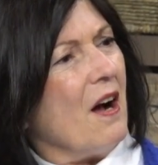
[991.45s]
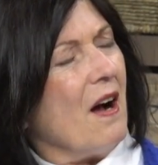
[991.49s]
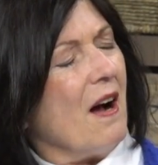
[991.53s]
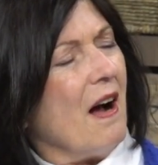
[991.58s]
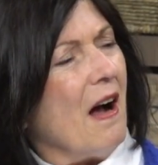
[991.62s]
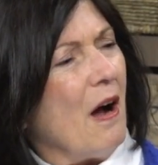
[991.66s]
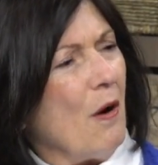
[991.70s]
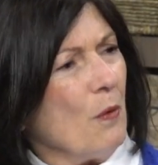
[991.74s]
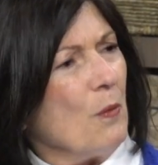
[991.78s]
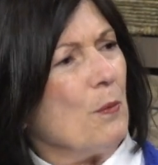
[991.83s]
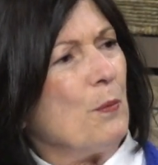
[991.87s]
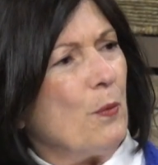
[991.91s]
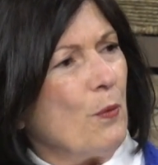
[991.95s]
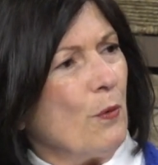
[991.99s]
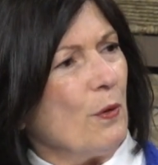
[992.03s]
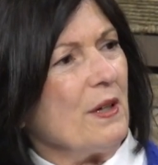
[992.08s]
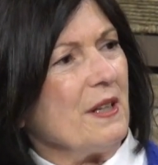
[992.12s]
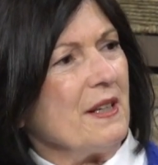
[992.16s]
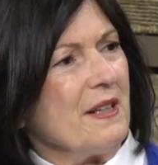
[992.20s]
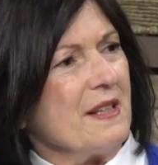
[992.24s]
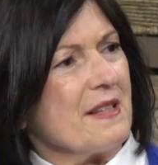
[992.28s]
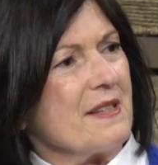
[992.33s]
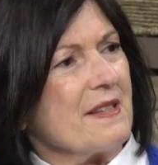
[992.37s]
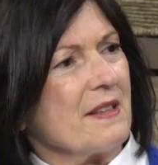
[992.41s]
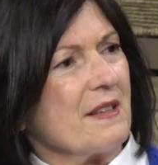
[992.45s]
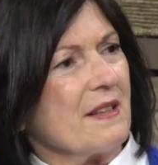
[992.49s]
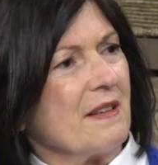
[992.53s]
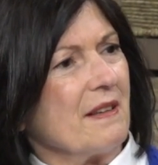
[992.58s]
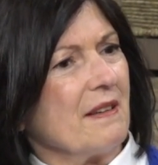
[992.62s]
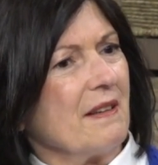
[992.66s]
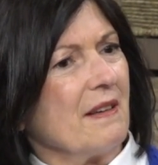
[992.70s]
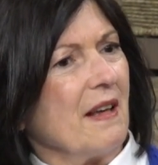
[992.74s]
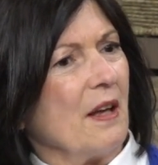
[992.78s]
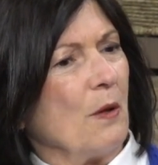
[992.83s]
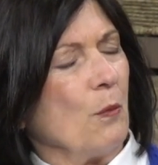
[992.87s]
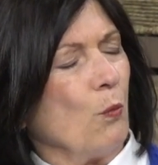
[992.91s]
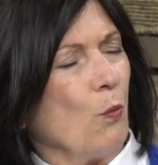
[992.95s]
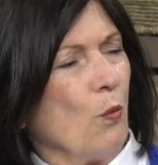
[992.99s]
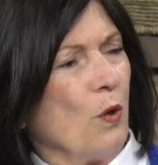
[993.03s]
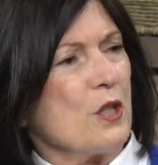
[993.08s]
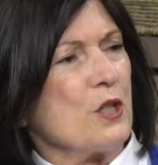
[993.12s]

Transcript: how important is it, and what